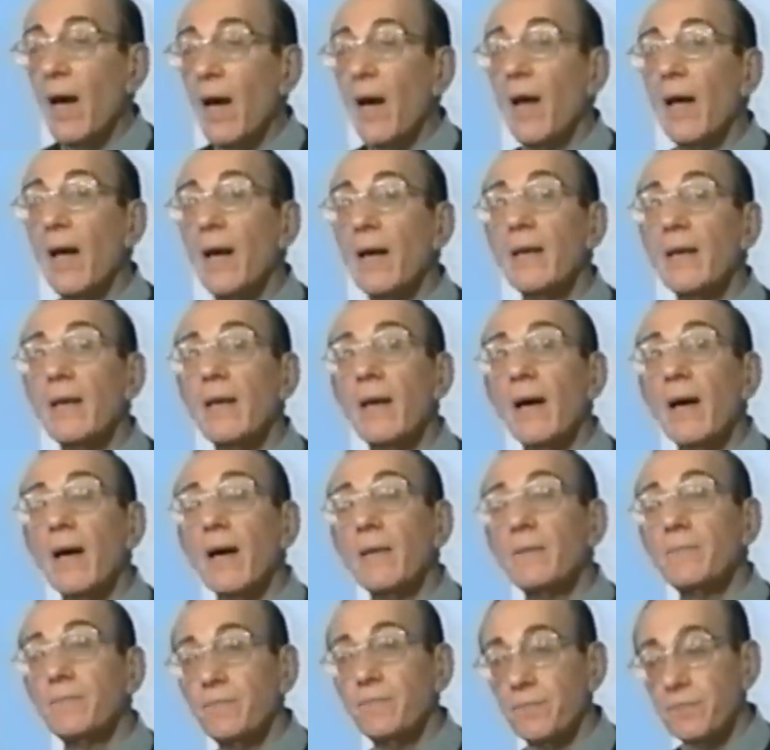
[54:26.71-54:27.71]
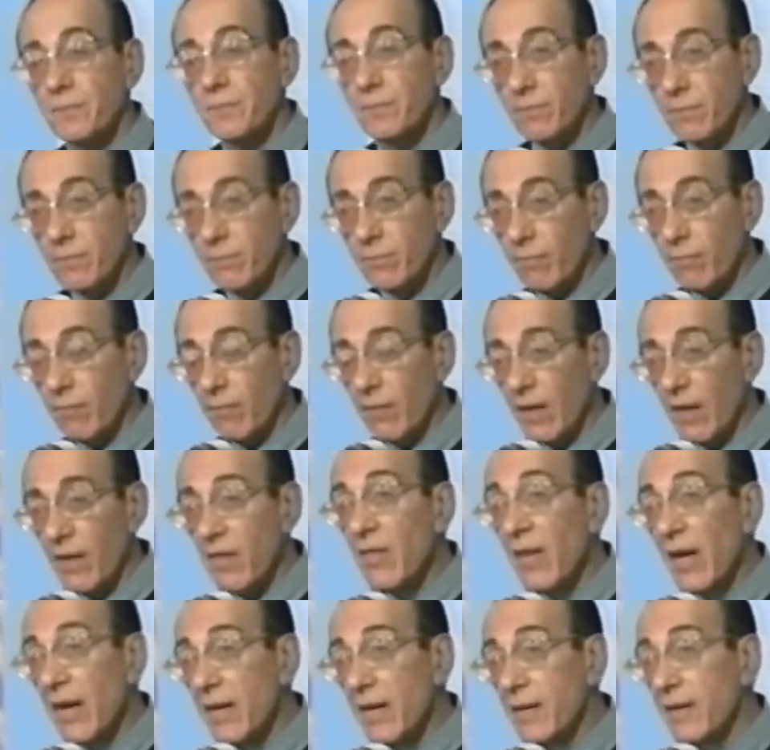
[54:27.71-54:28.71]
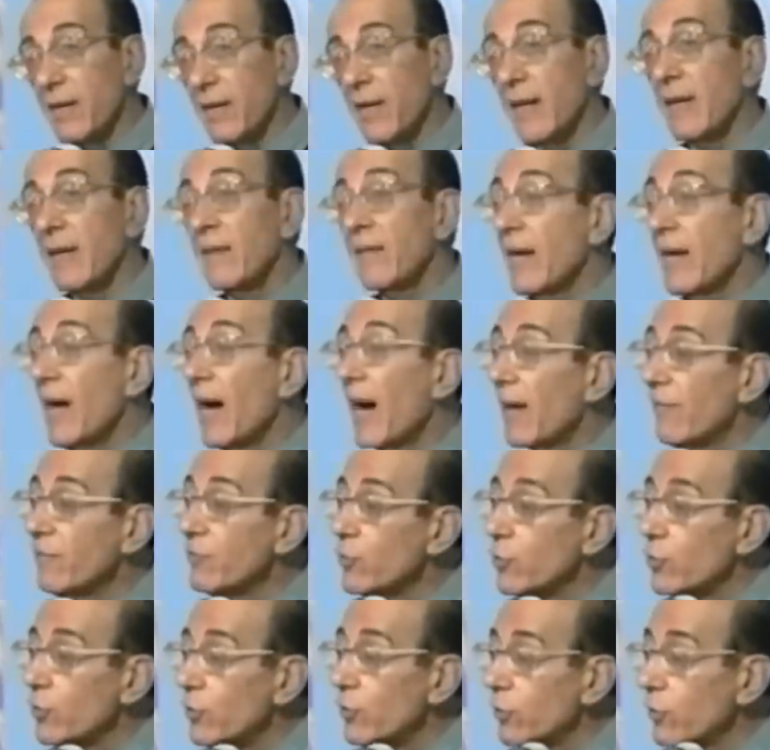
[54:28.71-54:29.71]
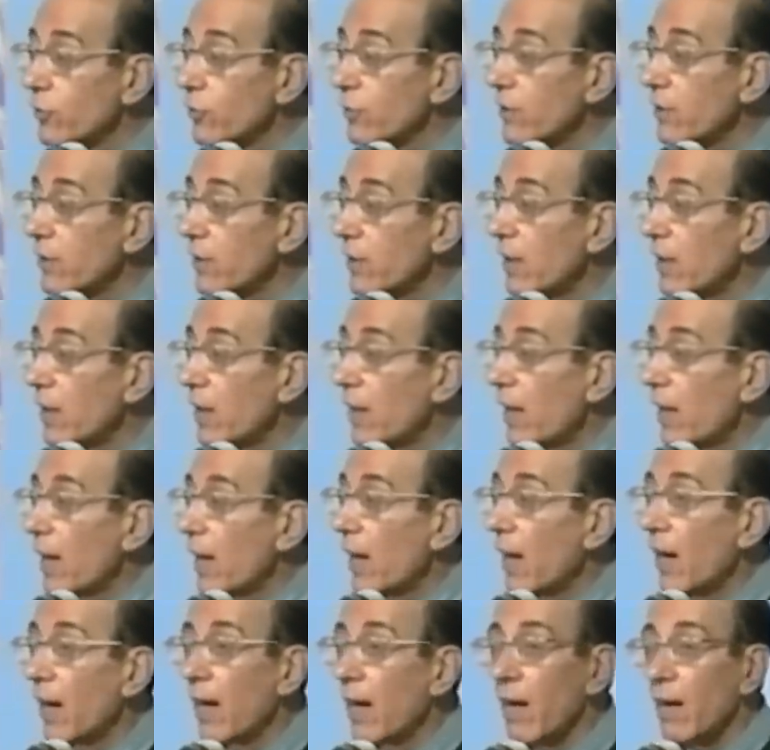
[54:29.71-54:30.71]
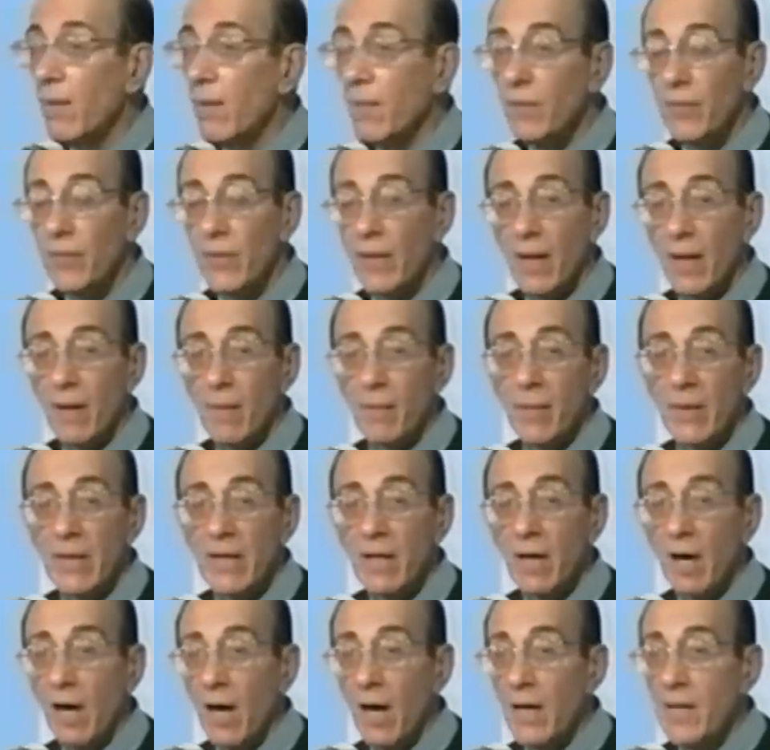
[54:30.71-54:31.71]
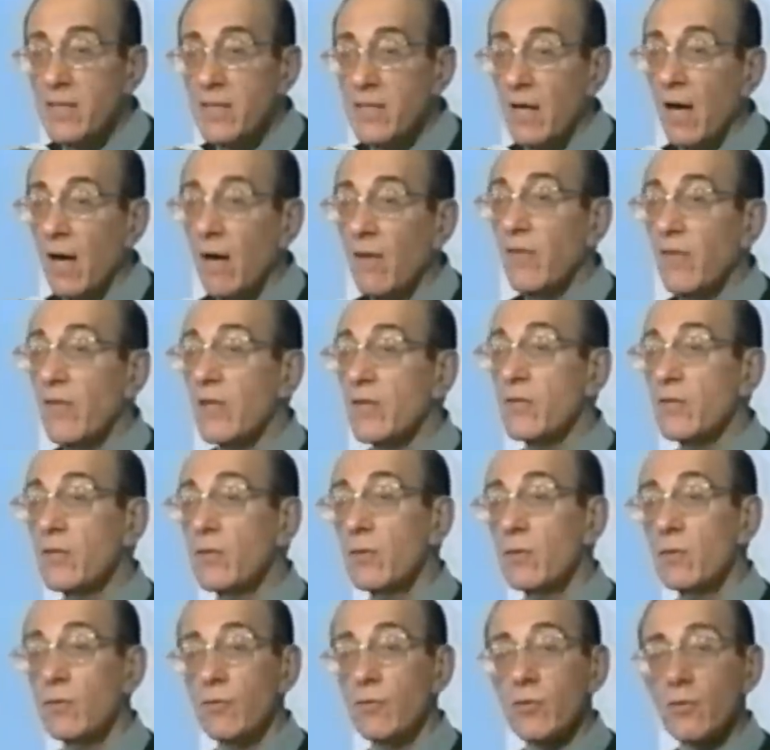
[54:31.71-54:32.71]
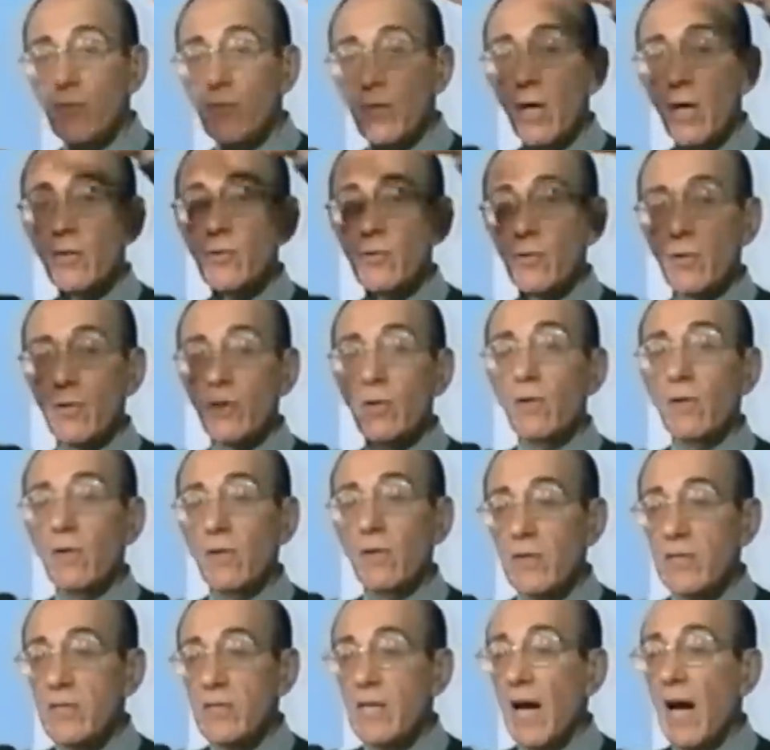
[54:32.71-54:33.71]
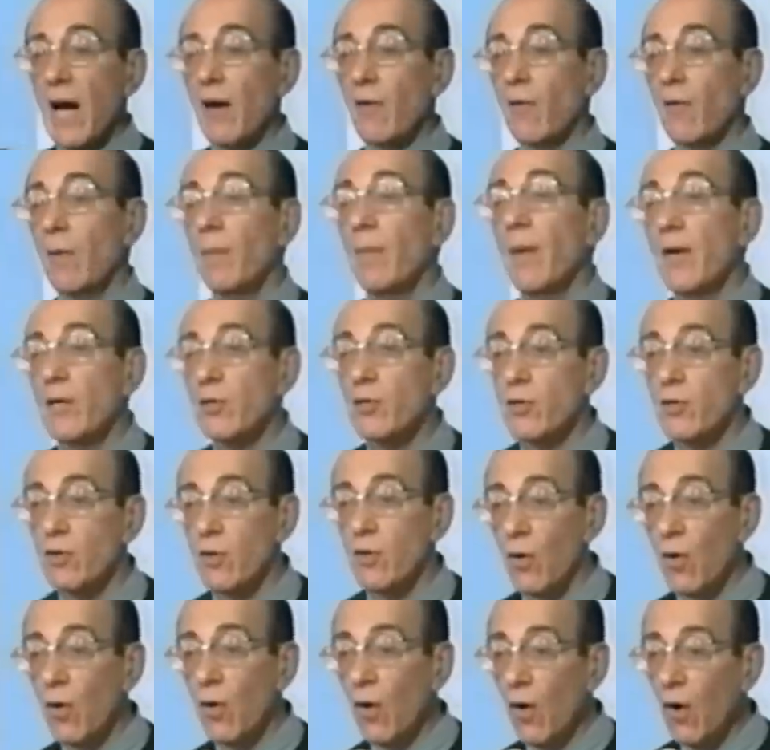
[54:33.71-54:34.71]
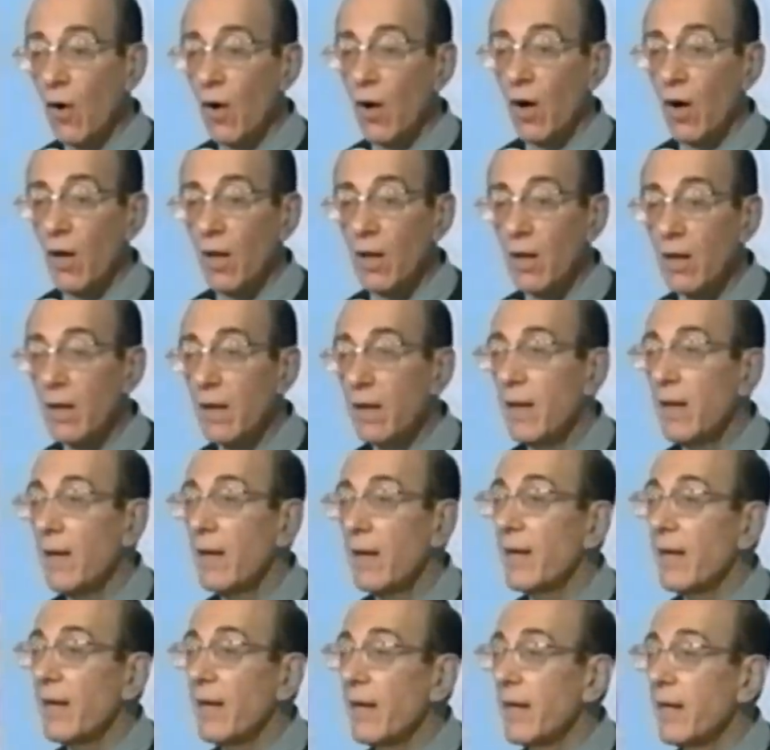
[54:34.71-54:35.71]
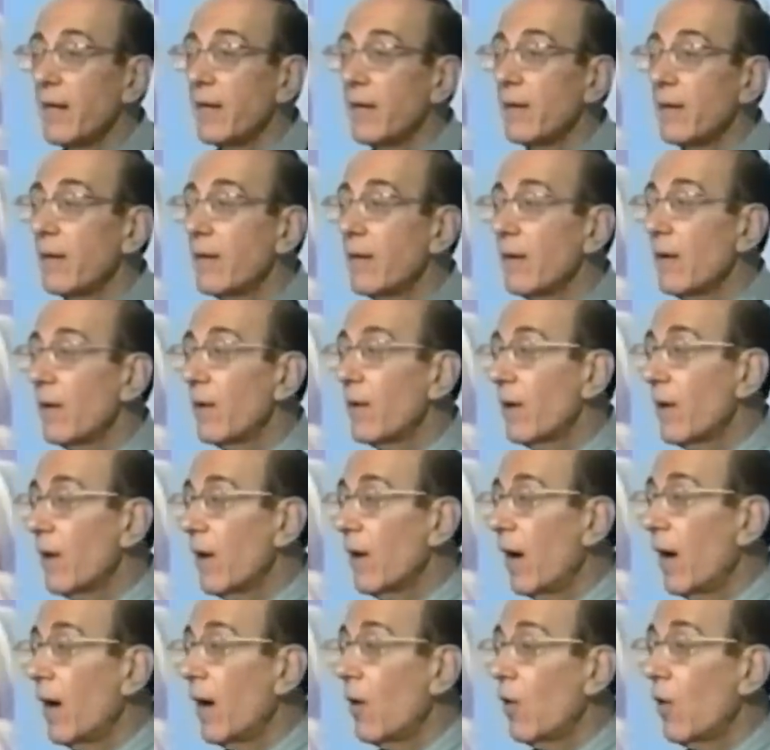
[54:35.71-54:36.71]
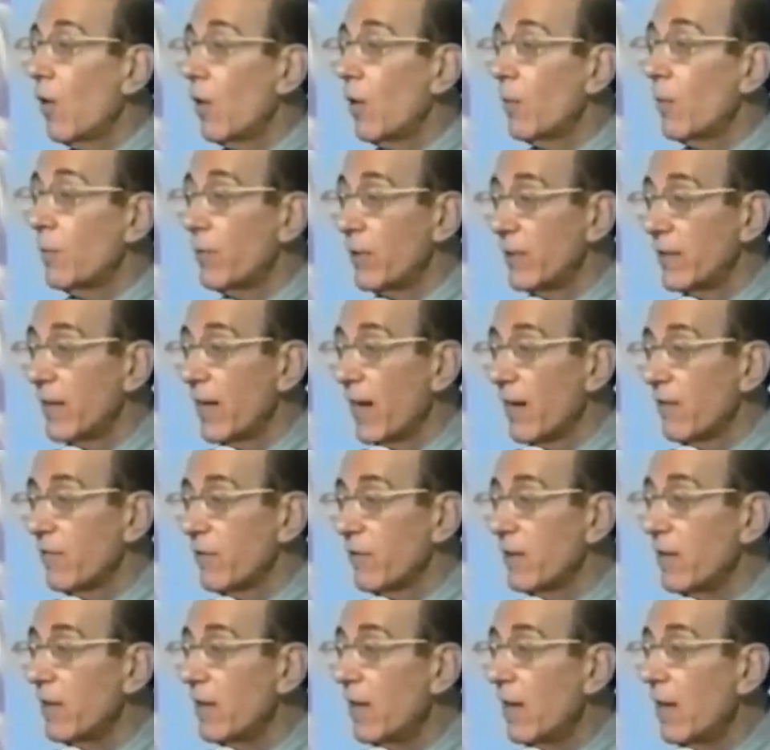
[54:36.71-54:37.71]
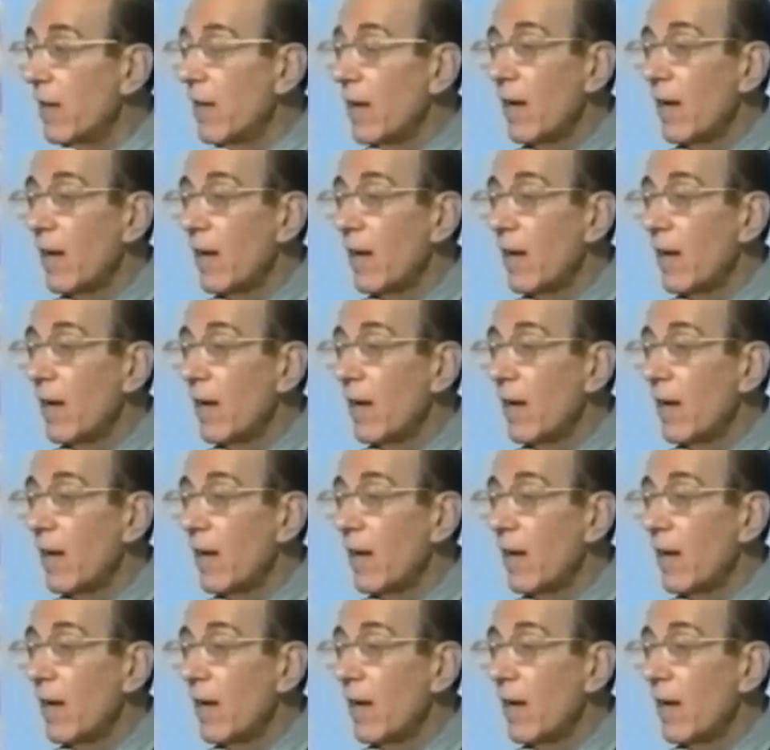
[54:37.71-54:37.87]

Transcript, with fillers: And um, then in the afternoon, um, because of this new structure called the Sai Ramesh Hall in uh, Brindavan,